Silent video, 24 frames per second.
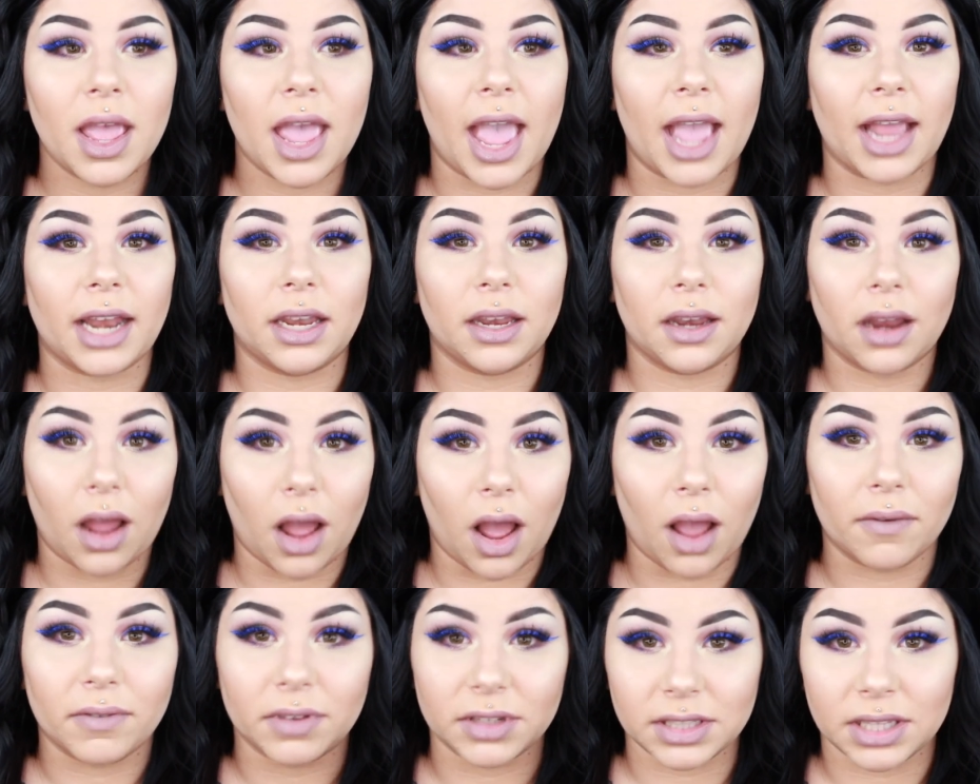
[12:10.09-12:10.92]
And
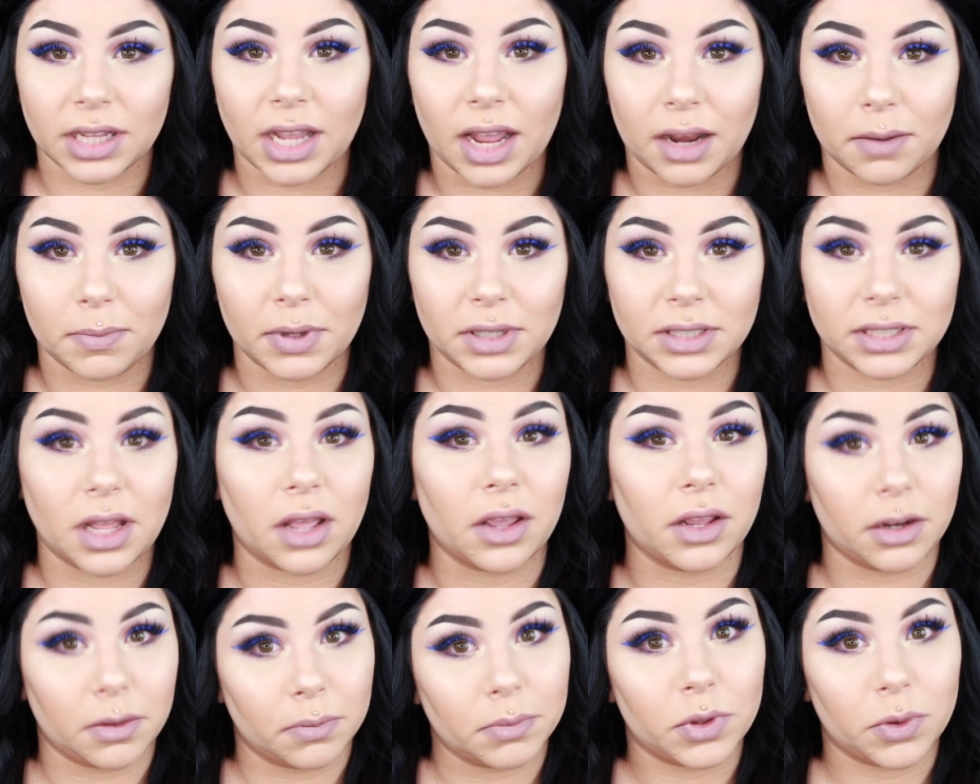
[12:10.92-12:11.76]
obviously I'd been
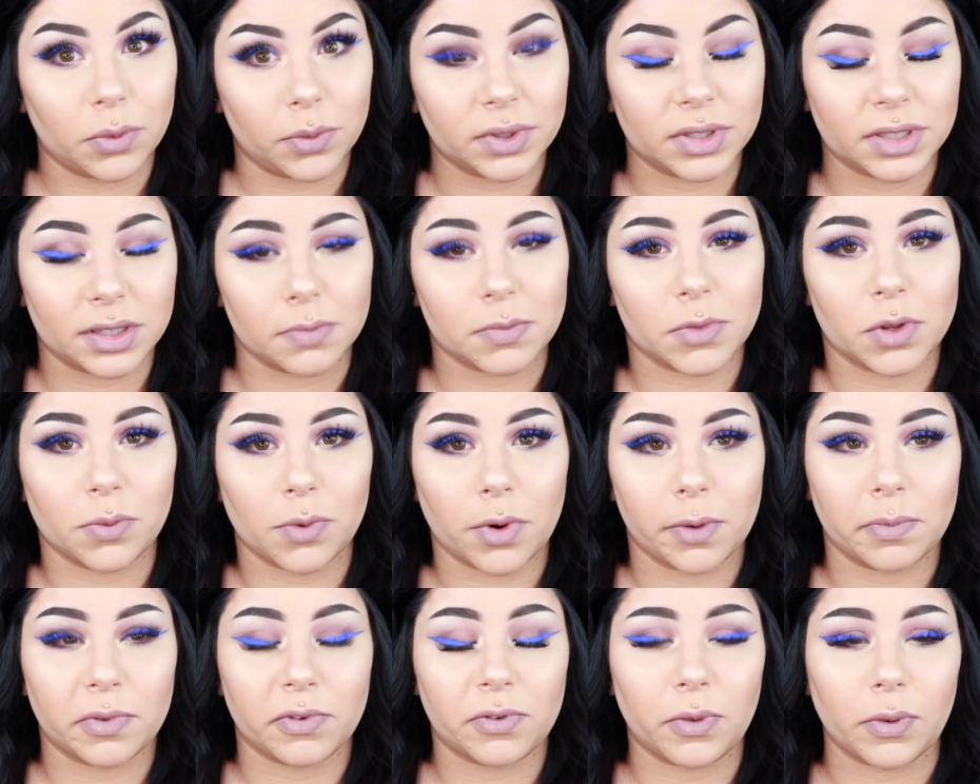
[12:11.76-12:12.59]
telling him there was something
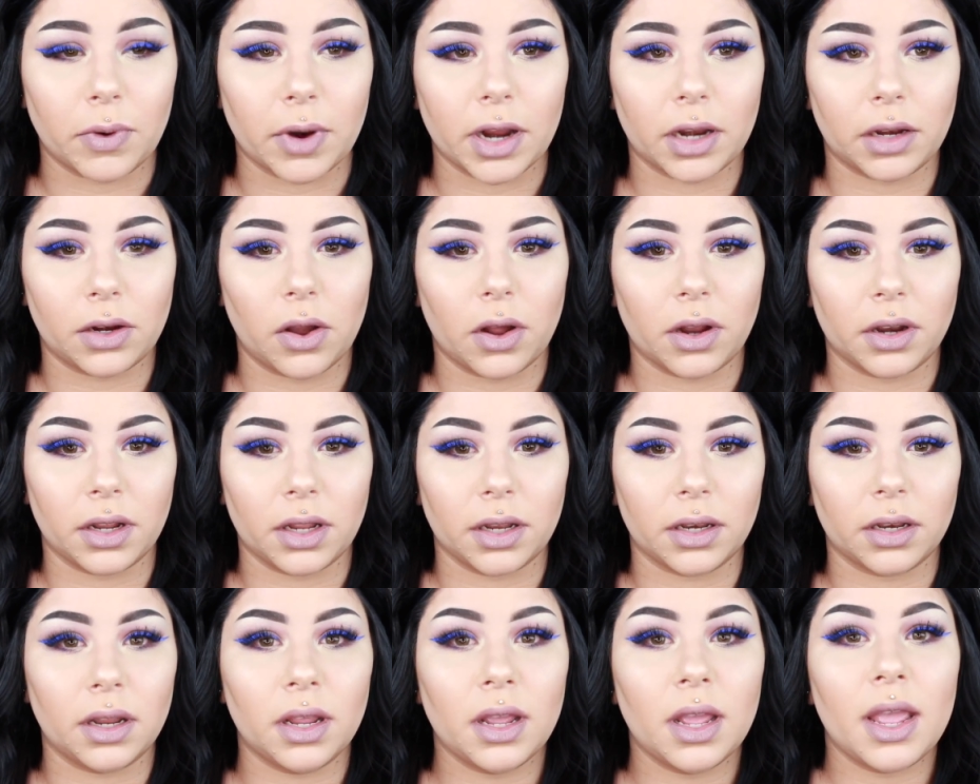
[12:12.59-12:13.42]
wrong before I'd gone
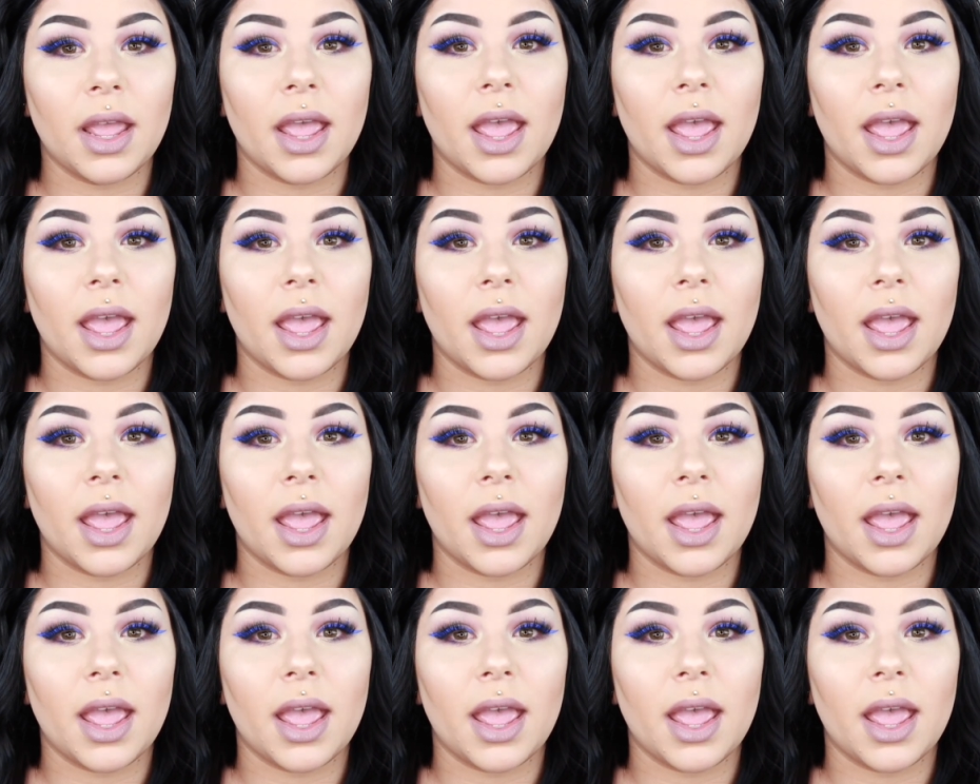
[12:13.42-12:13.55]
in.